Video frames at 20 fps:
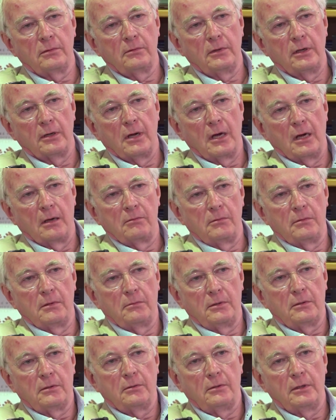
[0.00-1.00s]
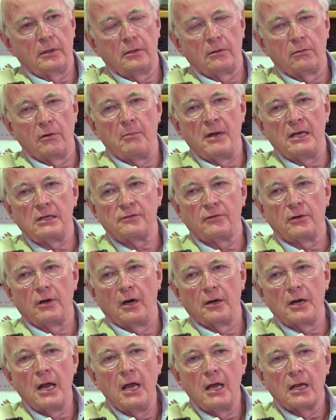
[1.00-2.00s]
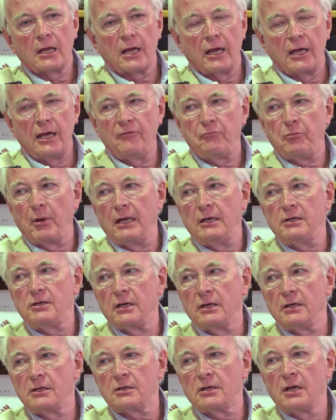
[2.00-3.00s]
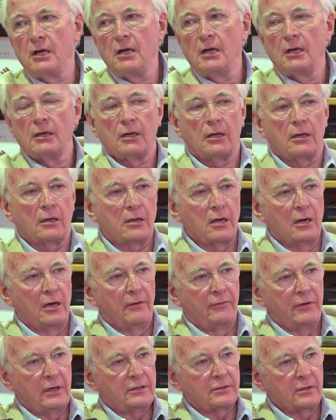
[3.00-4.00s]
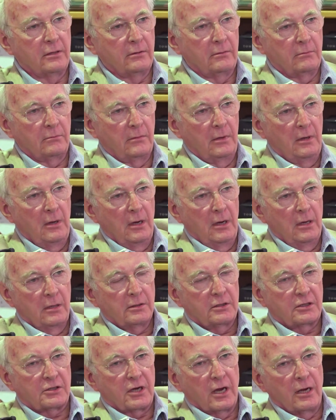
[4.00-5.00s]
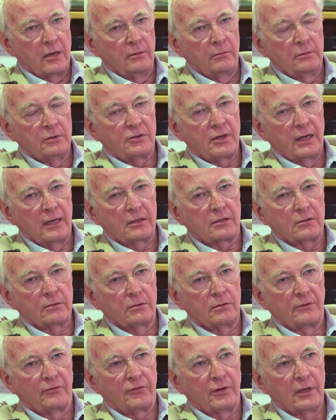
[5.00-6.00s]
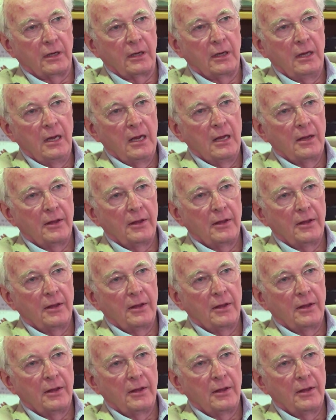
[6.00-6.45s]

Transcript: you know, little remains of art, cave paintings, little carvings on stones, that sort of thing.